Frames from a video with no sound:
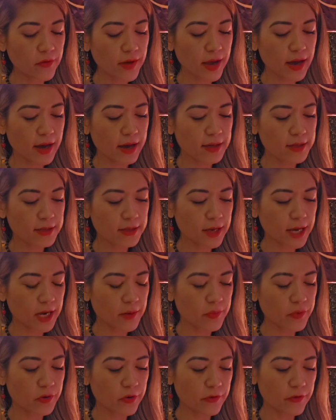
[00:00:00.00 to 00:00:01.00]
fact,
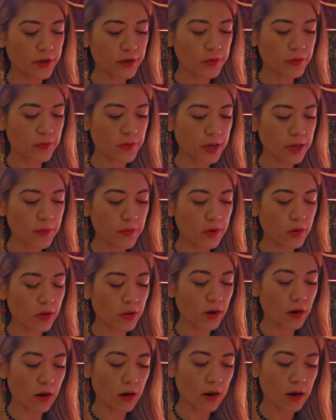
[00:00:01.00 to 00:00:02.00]
April 5th
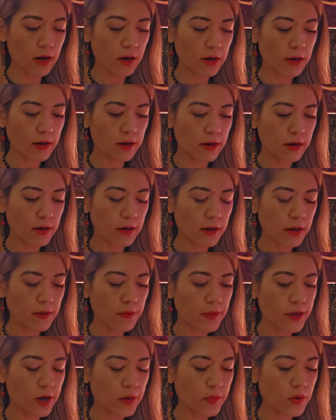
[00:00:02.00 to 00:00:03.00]
people are.
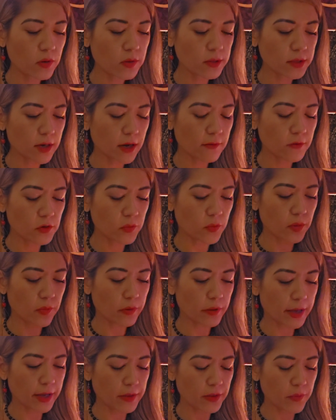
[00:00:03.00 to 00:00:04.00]
They are most comfortable
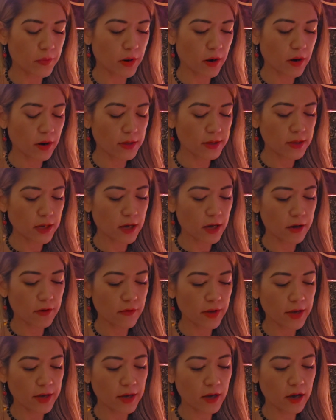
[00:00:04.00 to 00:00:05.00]
playing the part of
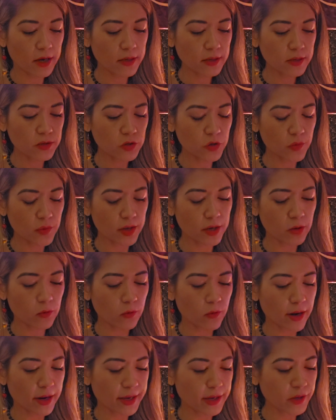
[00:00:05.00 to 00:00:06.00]
an unassuming
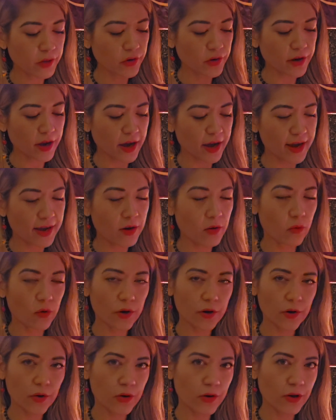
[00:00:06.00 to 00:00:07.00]
regular guy
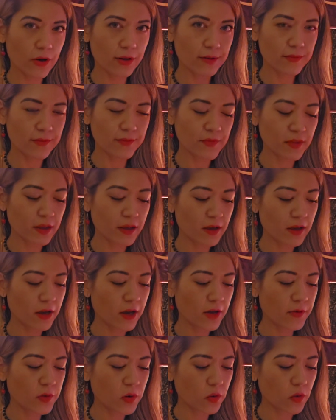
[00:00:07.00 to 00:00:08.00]
or girl.
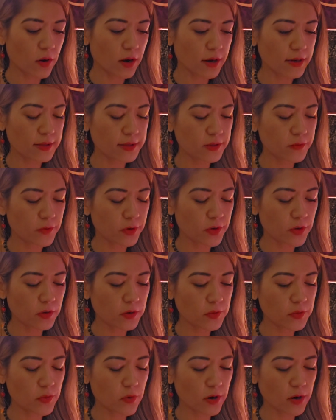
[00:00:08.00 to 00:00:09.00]
Of course, for
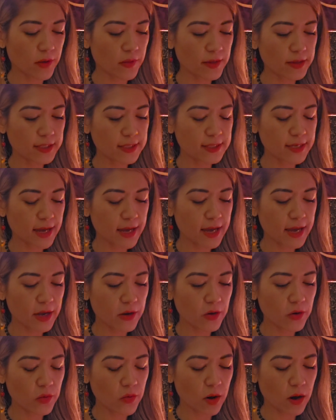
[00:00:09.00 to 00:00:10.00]
those born on this day
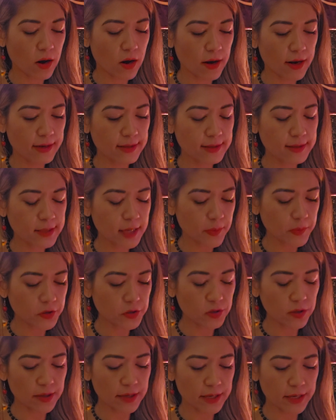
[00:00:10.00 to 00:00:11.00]
who are
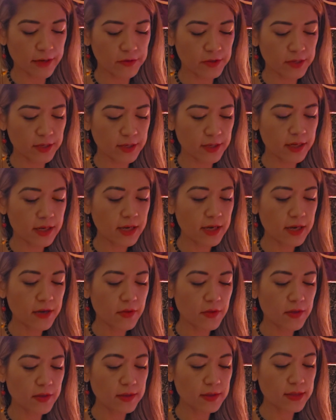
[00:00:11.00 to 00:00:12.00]
exceptionally gifted,
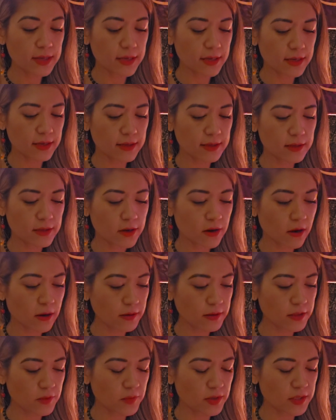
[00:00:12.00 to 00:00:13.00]
this is
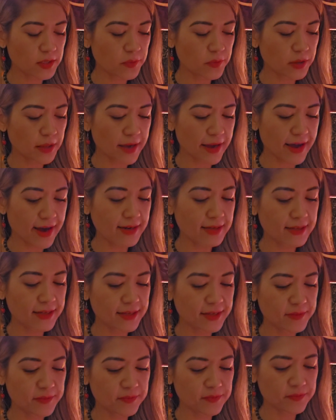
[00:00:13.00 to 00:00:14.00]
consummate play
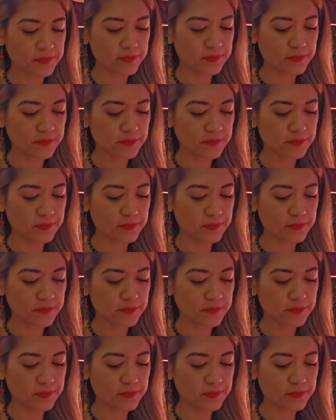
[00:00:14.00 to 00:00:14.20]
acting.